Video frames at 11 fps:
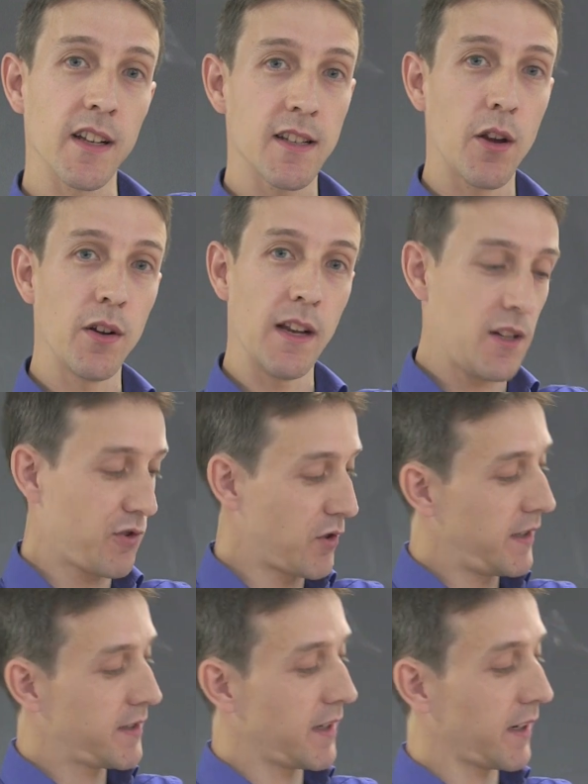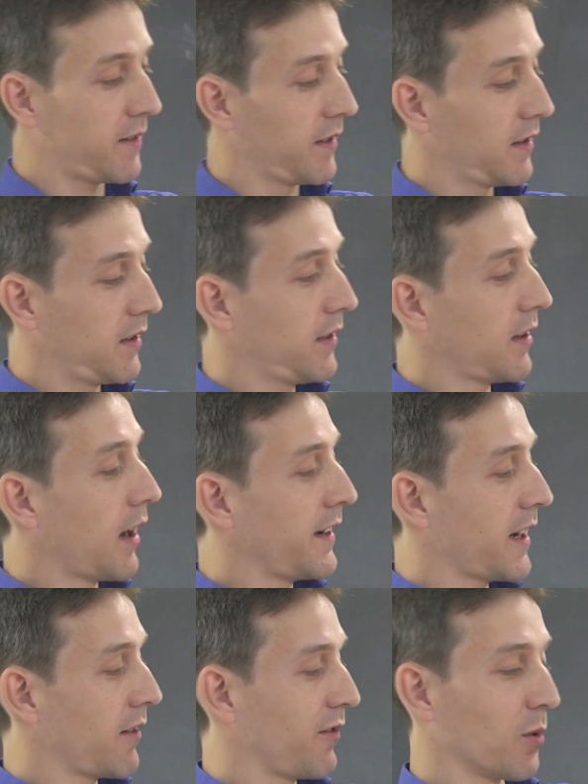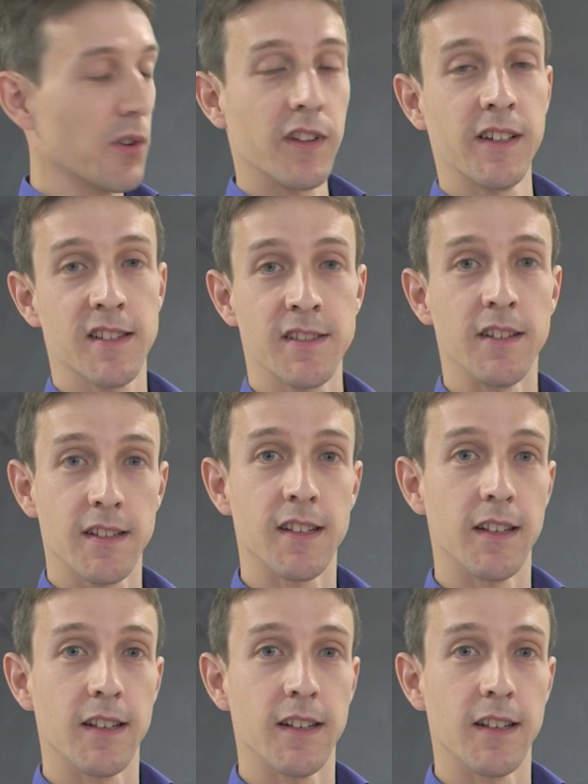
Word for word: its own intrinsic idea of what the distance